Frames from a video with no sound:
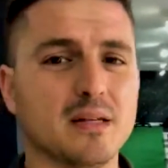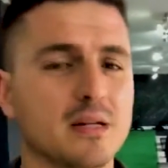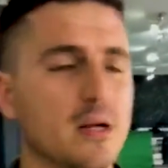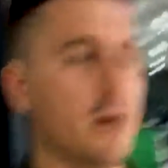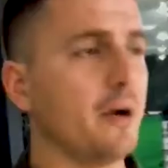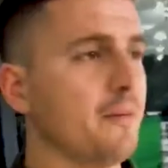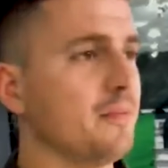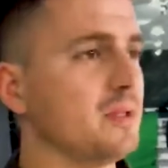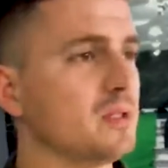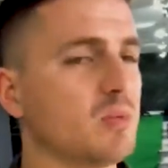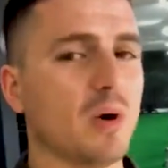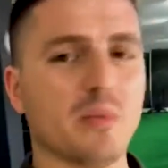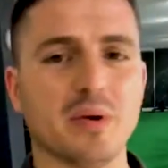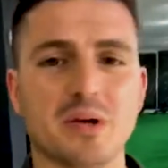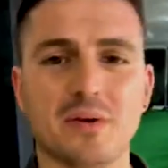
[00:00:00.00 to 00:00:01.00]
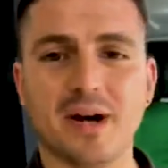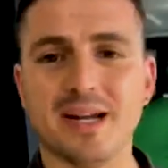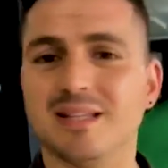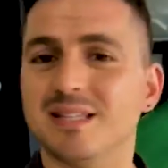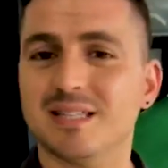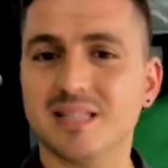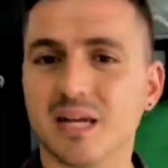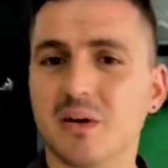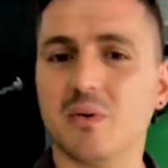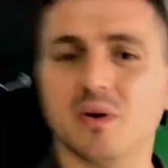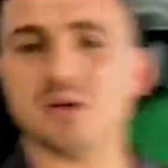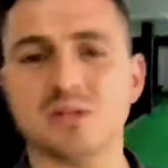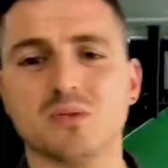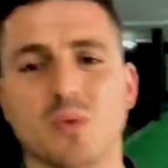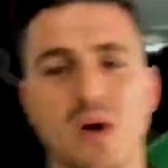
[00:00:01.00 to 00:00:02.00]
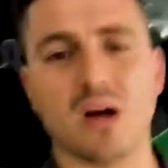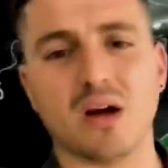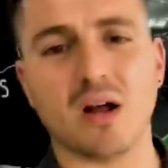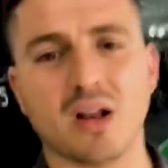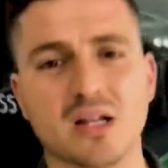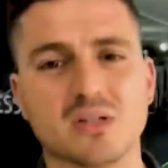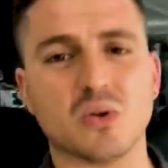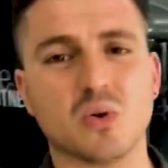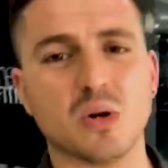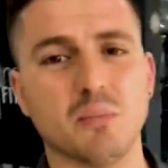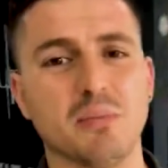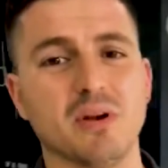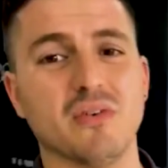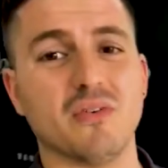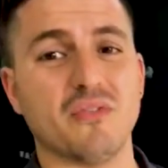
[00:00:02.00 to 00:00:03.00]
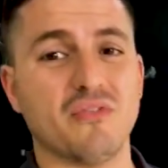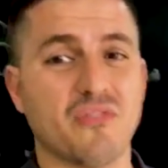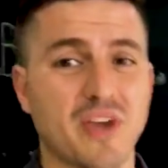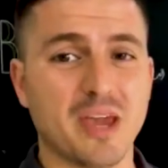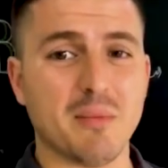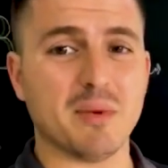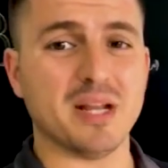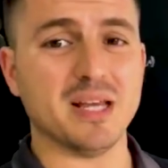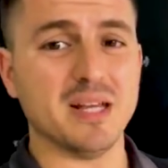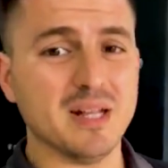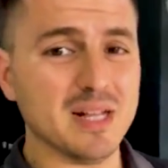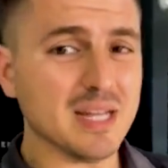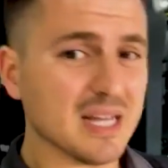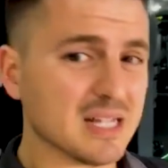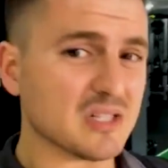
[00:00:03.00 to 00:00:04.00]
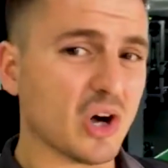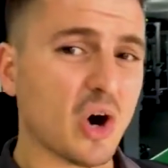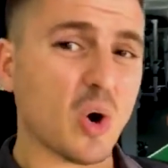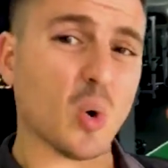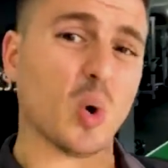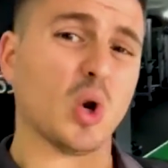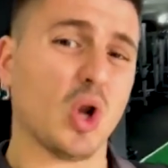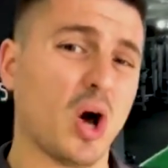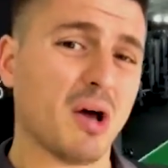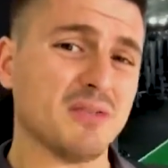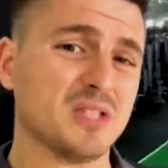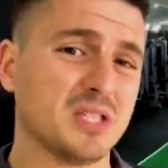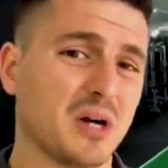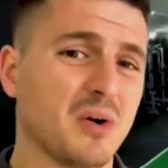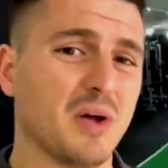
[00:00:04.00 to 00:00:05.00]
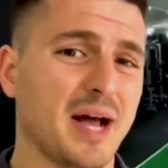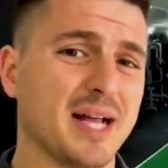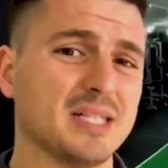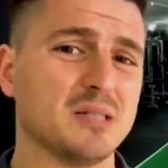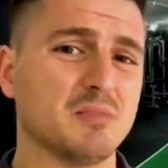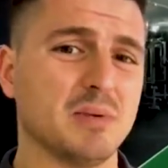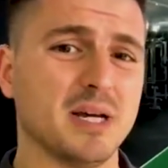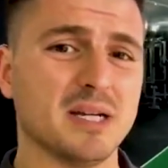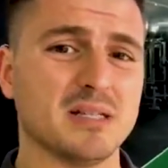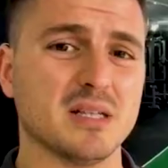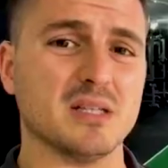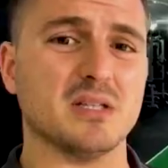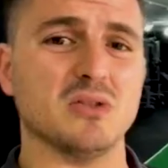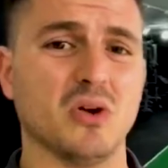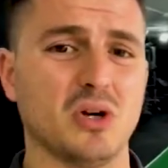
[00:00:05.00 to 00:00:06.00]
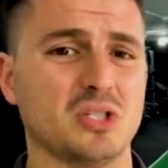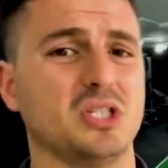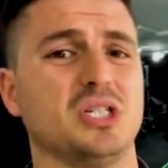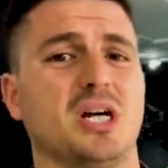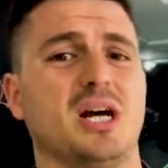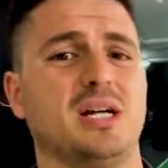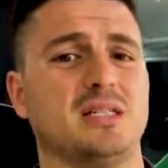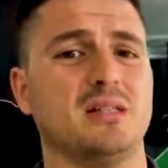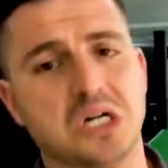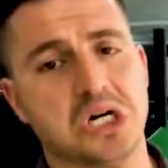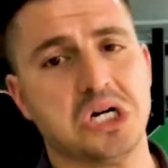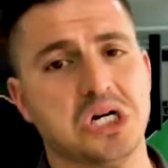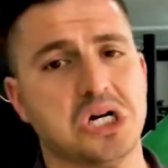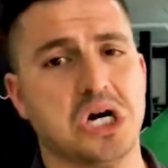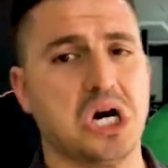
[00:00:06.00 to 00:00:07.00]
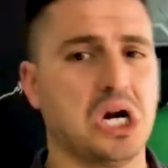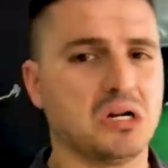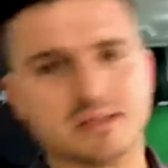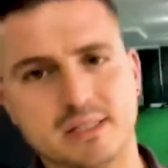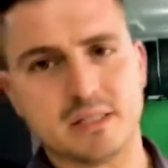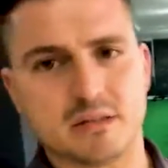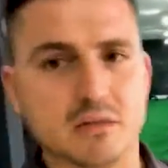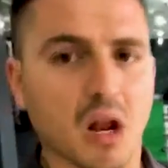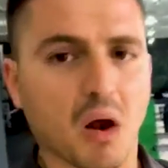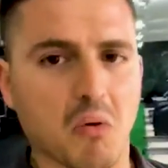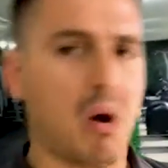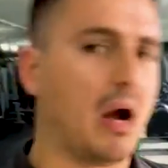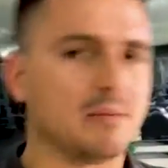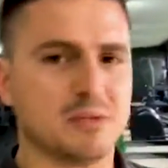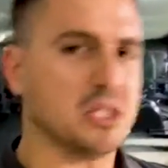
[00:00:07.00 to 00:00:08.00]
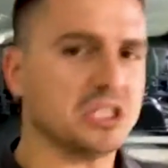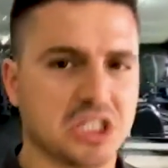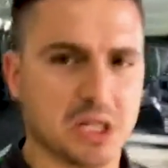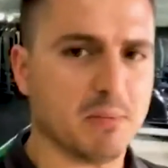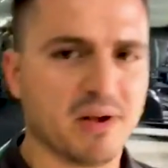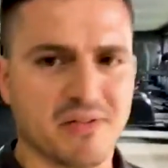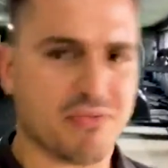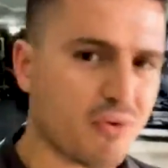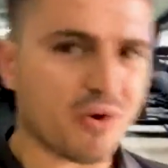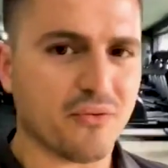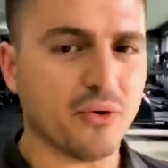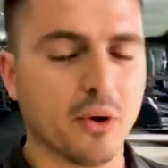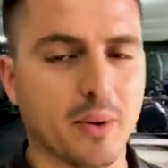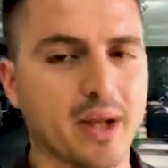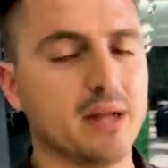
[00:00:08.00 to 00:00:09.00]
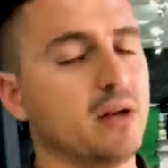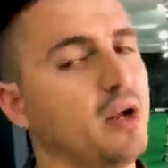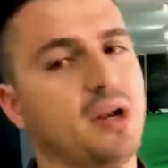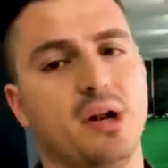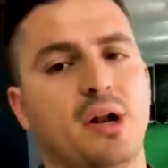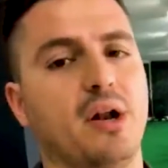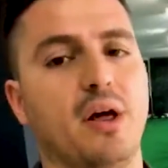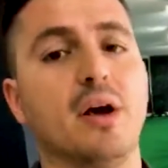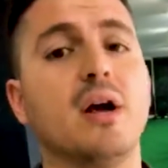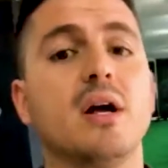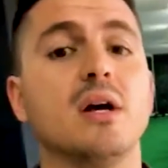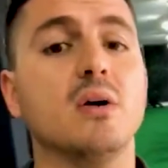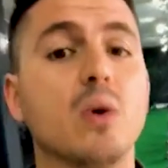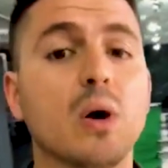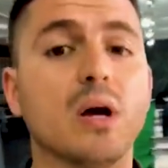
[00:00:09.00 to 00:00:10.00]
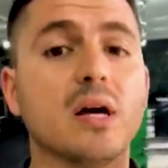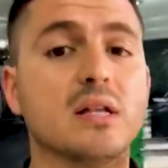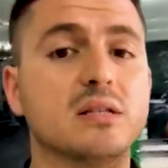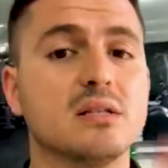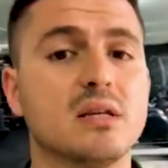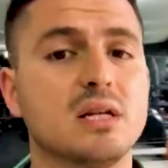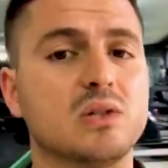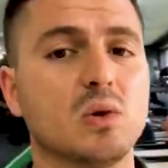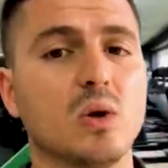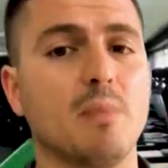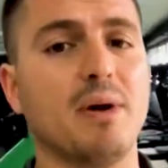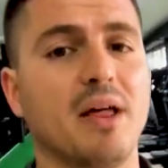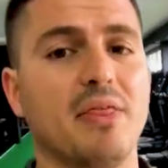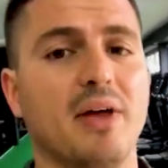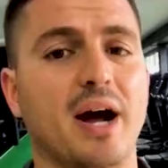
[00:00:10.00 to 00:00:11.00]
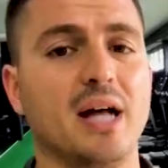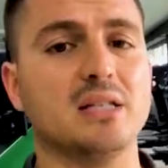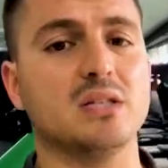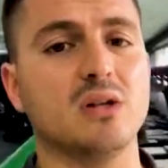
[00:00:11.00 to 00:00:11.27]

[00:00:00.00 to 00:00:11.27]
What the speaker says: You know, this is why we create this network. It's like, I like to call it a bit of a family. It's a whole lifestyle aspect. It's not just you know, rock up to the gym and throw for your weight. No. It's all about that.